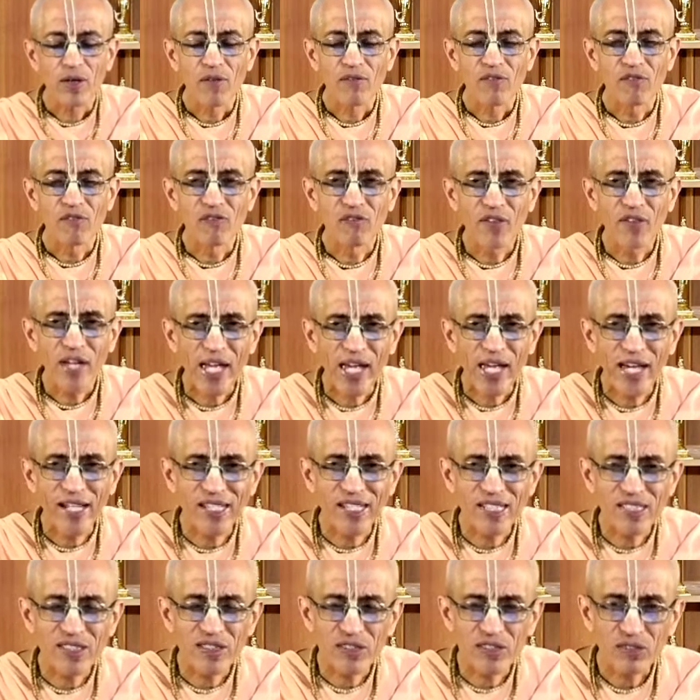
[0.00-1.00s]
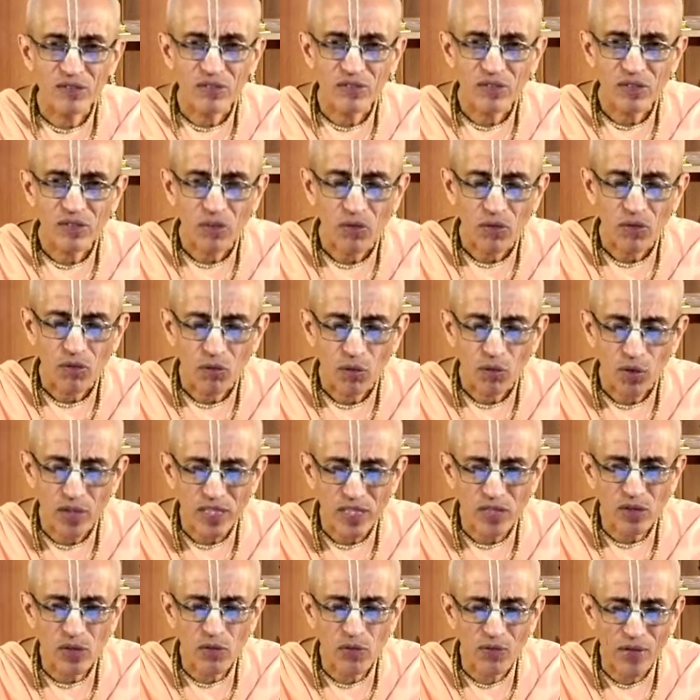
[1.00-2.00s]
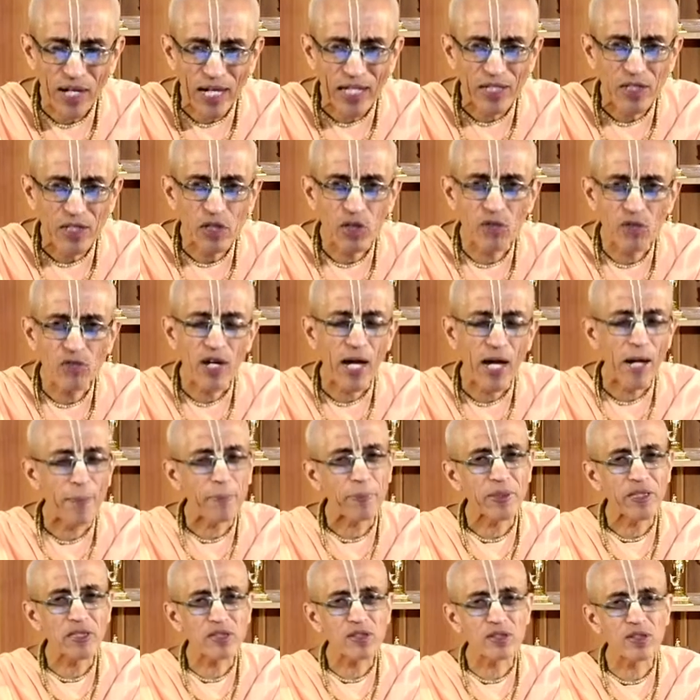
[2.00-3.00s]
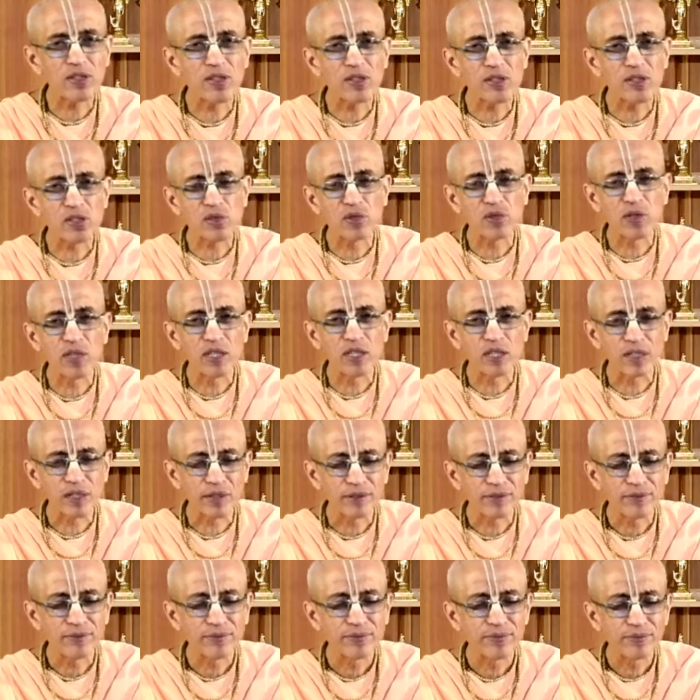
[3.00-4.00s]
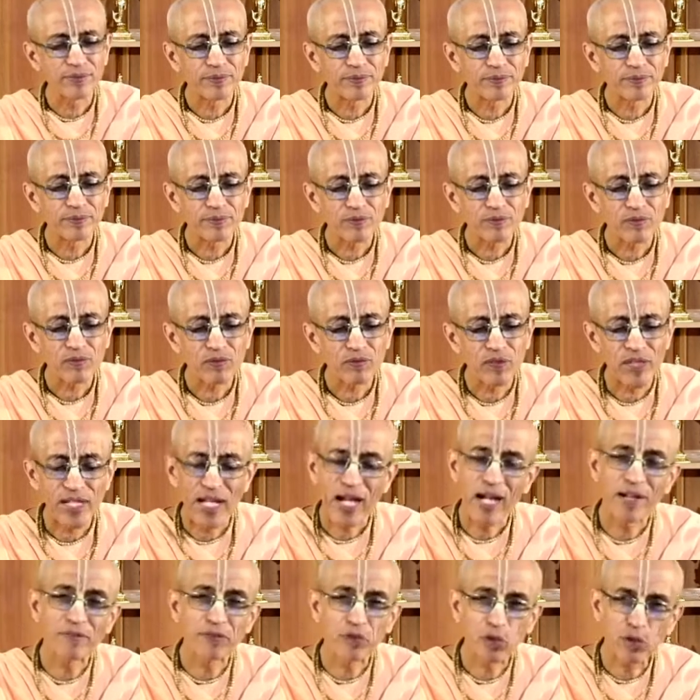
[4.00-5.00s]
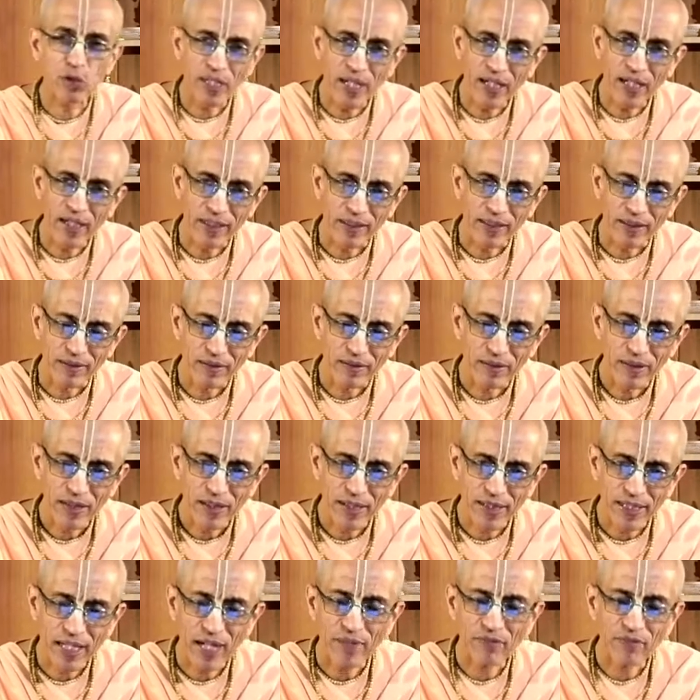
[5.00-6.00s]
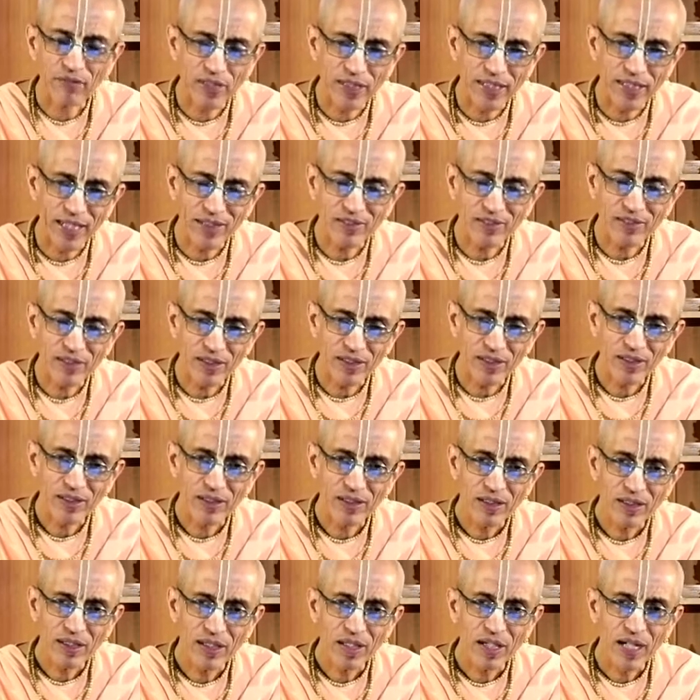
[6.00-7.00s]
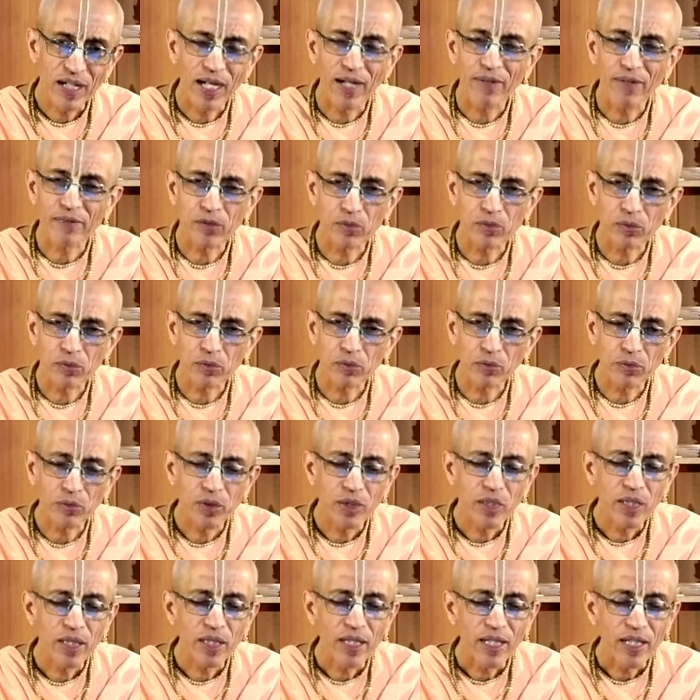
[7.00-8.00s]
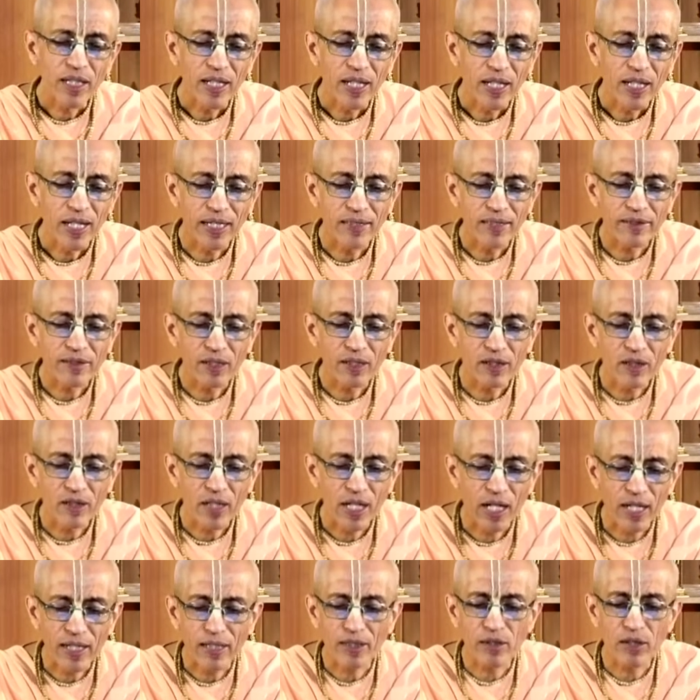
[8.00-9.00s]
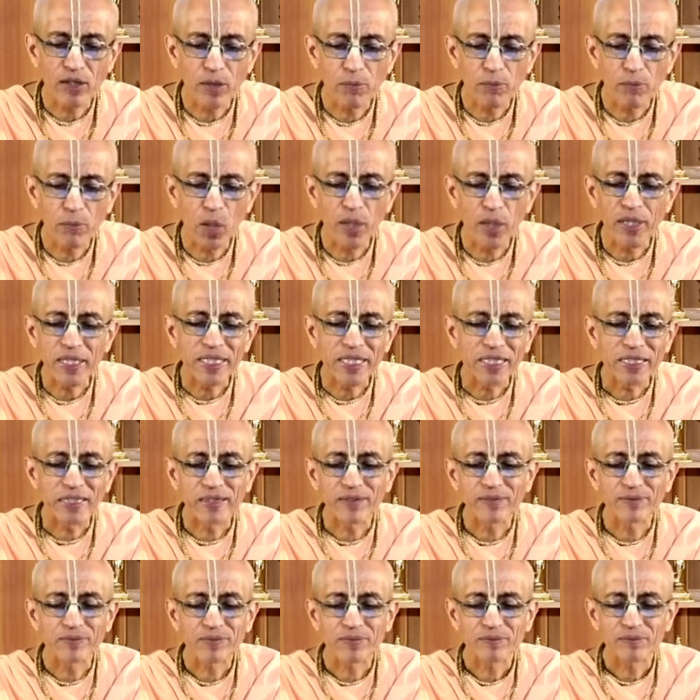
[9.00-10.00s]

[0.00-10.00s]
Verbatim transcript: where is, what is the value of happiness in this world? When I have to die and after death, I have to enter another body